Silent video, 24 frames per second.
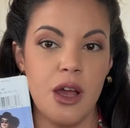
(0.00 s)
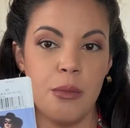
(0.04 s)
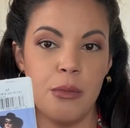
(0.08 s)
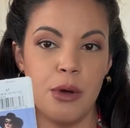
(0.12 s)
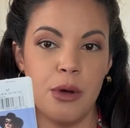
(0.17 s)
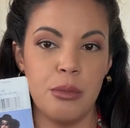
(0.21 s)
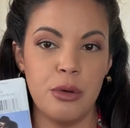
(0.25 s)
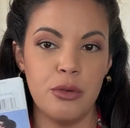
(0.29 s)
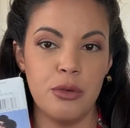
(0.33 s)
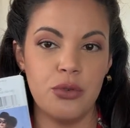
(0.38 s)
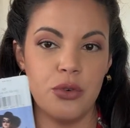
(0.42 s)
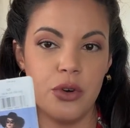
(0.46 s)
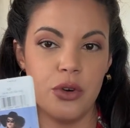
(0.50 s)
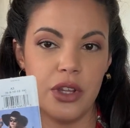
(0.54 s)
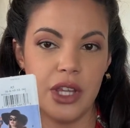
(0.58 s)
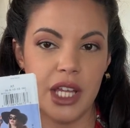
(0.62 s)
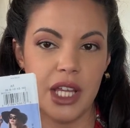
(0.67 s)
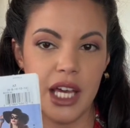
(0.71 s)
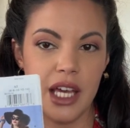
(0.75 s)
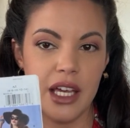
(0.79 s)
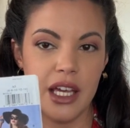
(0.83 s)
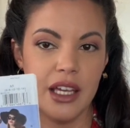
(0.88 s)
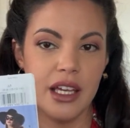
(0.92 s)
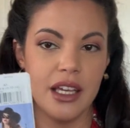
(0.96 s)
But before
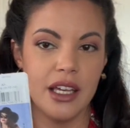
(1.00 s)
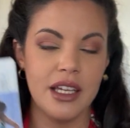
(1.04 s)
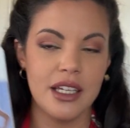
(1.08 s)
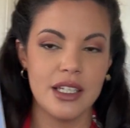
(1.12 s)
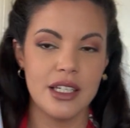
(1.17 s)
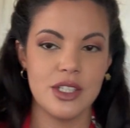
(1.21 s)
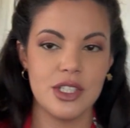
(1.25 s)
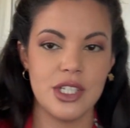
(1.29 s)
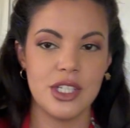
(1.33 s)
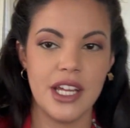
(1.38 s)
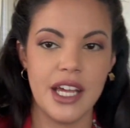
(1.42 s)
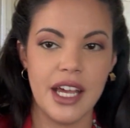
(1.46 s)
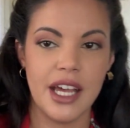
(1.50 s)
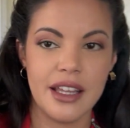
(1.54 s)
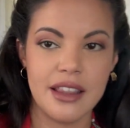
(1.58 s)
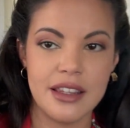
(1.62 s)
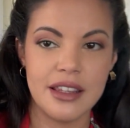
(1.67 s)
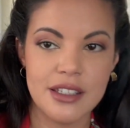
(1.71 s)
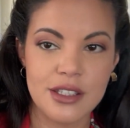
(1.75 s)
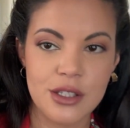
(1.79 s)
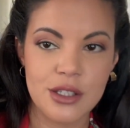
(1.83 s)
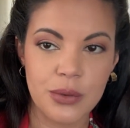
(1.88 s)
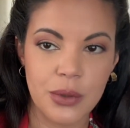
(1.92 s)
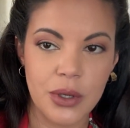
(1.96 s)
that, she had
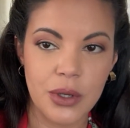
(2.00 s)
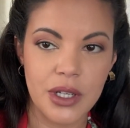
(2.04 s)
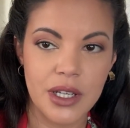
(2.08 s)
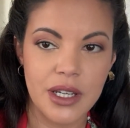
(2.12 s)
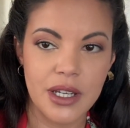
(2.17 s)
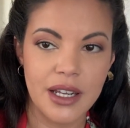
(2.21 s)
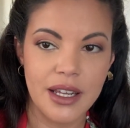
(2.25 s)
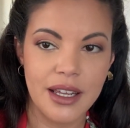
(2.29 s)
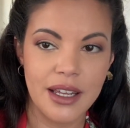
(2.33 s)
this one.